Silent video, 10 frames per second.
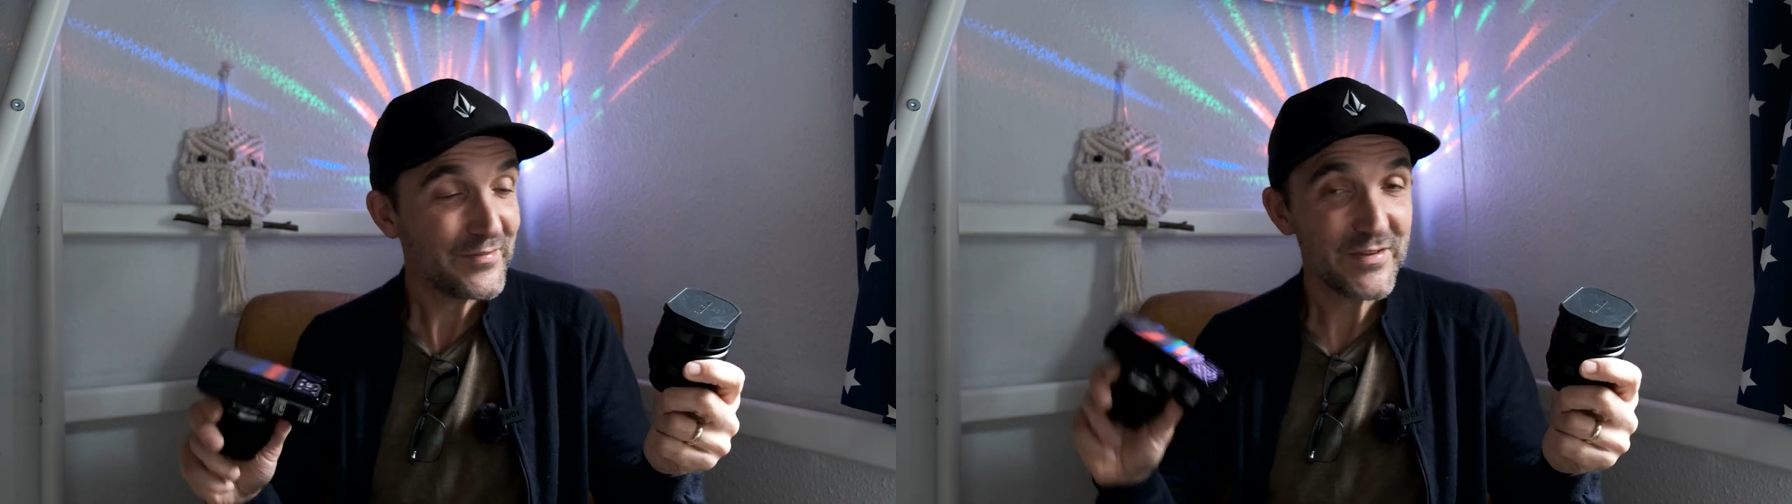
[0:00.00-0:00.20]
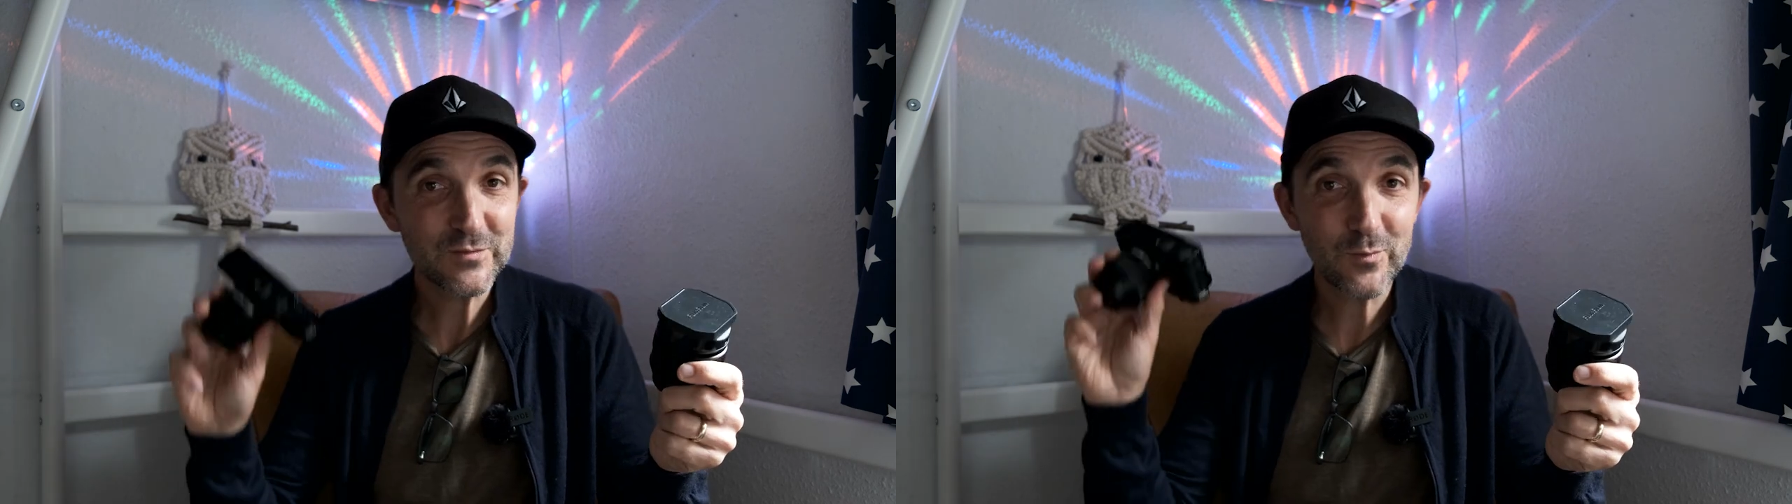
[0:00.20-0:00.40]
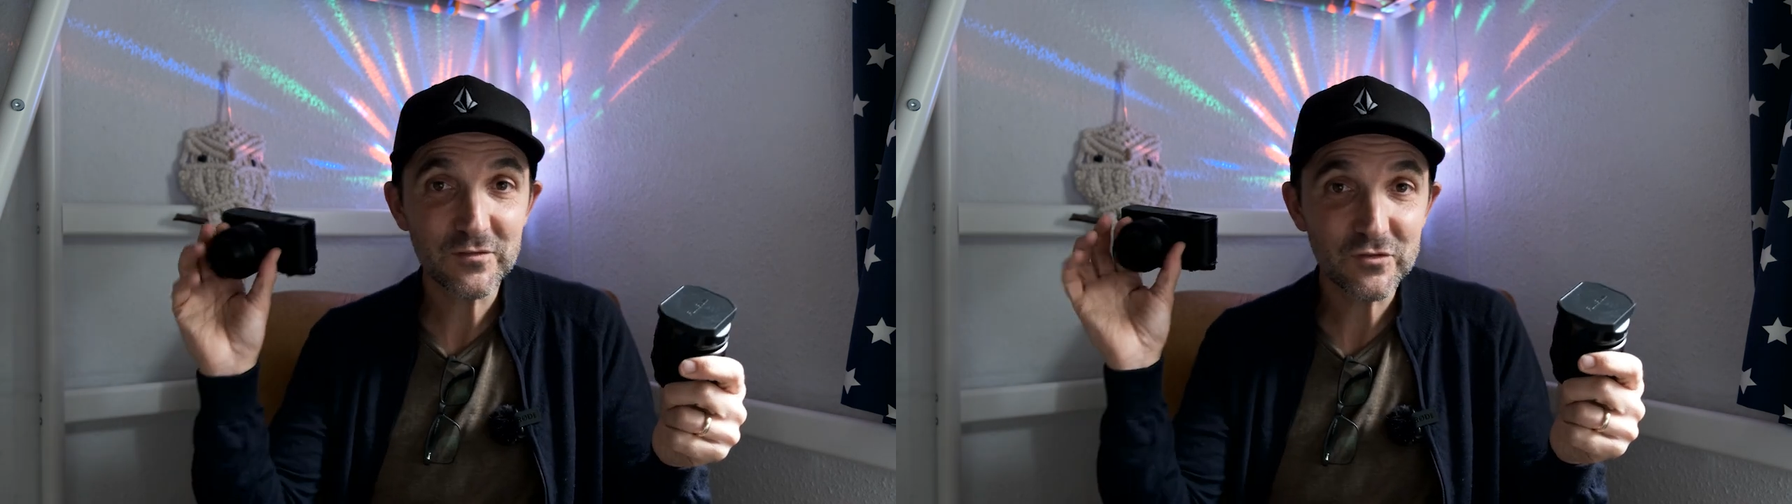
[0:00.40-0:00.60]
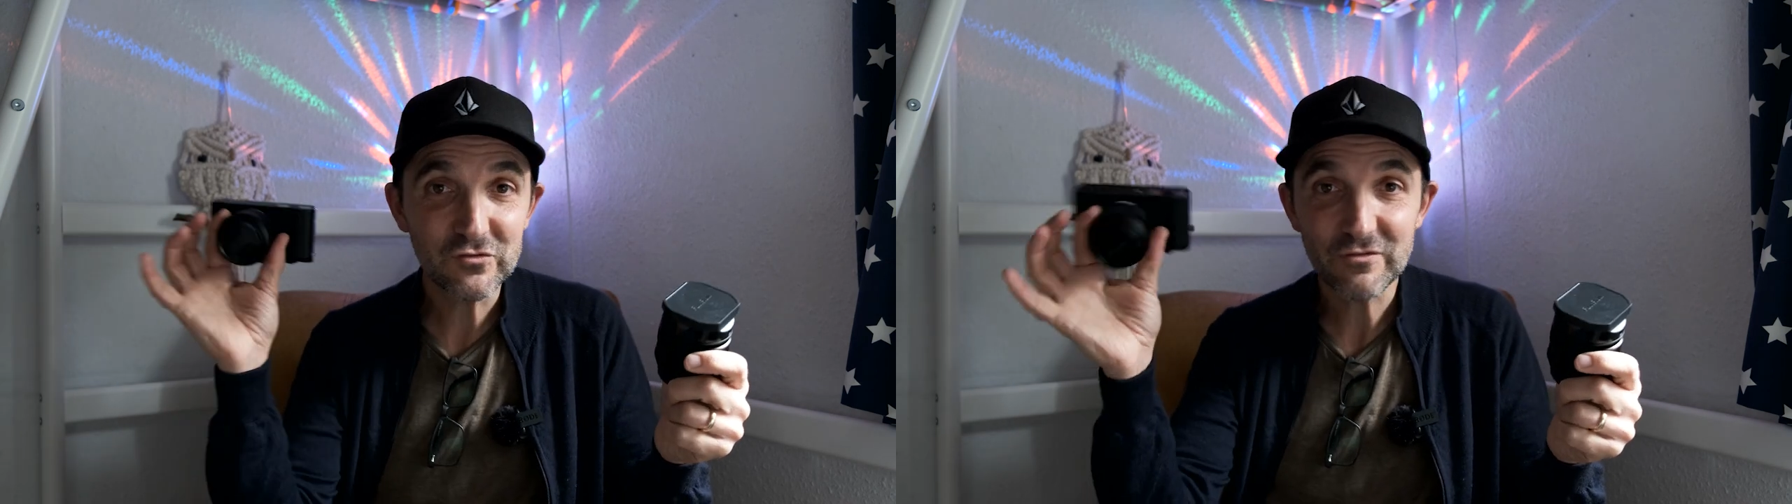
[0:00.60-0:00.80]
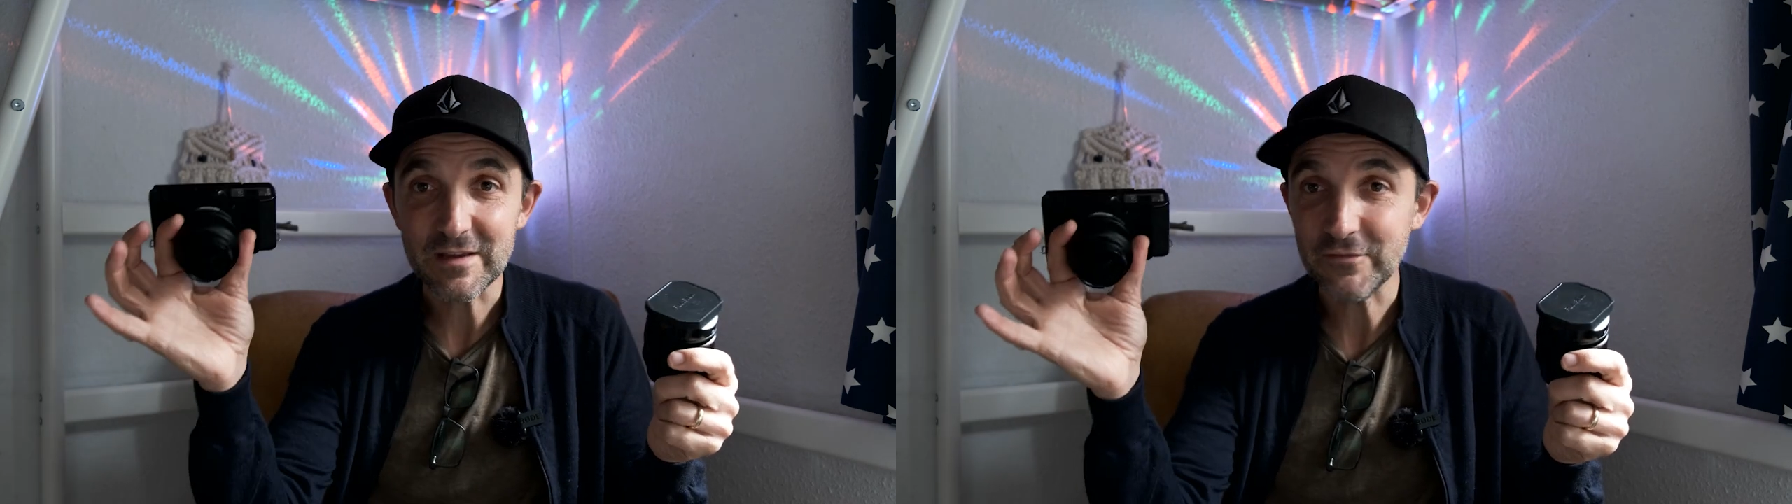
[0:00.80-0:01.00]
This one's
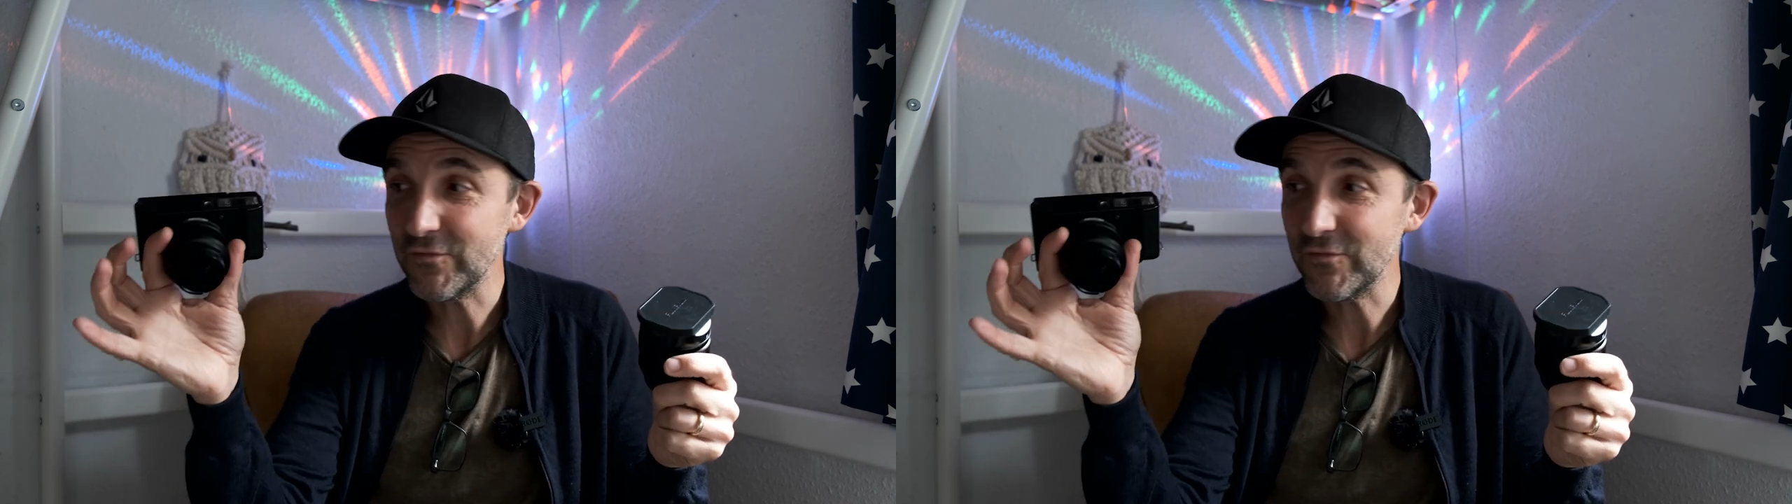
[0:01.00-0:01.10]
great